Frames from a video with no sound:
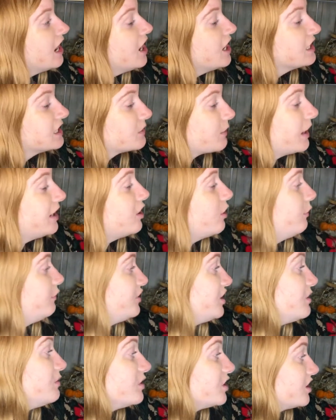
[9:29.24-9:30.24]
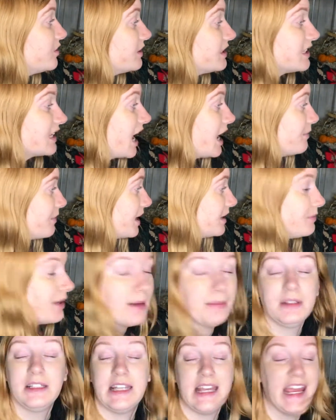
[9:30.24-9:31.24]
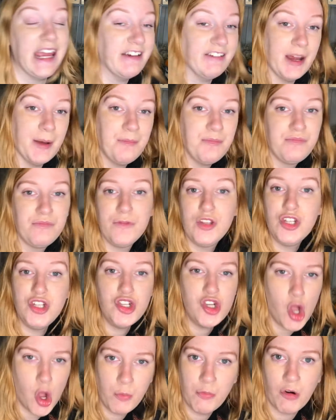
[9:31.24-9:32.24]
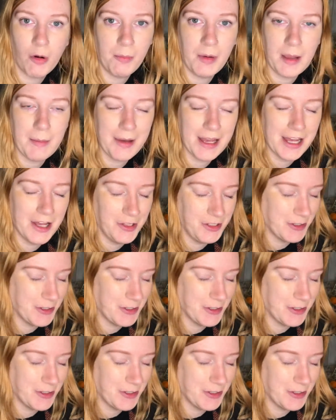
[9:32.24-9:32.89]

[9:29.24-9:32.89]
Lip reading: So I know if she was to escape, I'd be able to hear it. No problem at